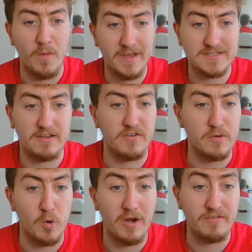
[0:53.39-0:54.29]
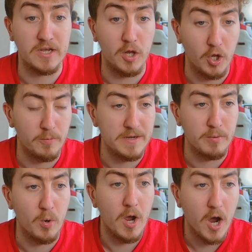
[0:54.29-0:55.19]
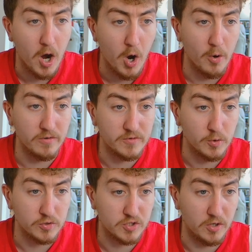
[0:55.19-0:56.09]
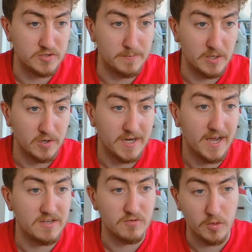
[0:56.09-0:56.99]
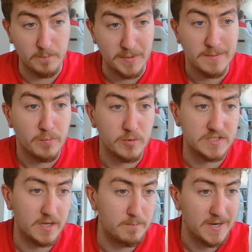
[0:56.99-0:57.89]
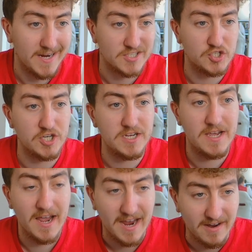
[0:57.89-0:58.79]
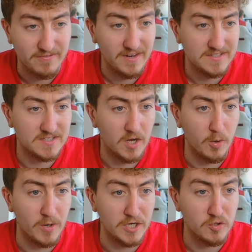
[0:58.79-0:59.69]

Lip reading: That's definitely one I think a lot of people are, of course, going to be looking at. You've got the big boys like PSG, Atletico in